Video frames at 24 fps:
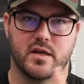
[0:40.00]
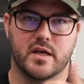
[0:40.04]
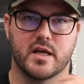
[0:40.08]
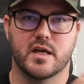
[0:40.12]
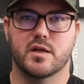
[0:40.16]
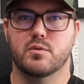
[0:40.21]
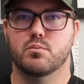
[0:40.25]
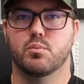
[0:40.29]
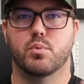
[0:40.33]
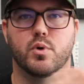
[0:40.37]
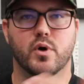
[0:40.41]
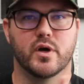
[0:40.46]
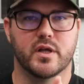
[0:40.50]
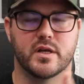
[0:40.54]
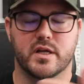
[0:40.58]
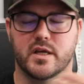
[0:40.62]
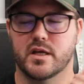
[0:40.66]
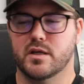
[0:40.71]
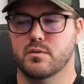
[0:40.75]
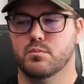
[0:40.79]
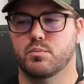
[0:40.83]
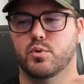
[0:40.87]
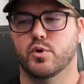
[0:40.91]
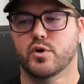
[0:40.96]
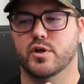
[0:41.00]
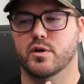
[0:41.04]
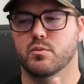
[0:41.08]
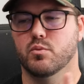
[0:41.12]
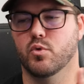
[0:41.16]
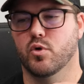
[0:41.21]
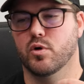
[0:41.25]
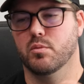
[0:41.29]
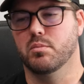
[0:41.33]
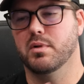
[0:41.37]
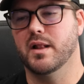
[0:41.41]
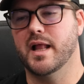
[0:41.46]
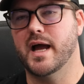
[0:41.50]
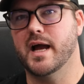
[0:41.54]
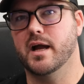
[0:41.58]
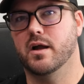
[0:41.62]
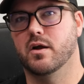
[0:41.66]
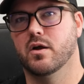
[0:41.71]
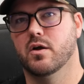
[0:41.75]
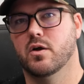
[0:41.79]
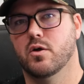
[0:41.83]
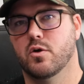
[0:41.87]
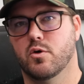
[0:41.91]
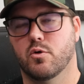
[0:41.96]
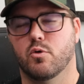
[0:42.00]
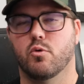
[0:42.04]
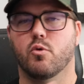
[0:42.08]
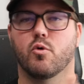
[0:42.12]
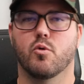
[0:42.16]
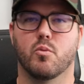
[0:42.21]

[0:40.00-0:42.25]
much of out there. So join me as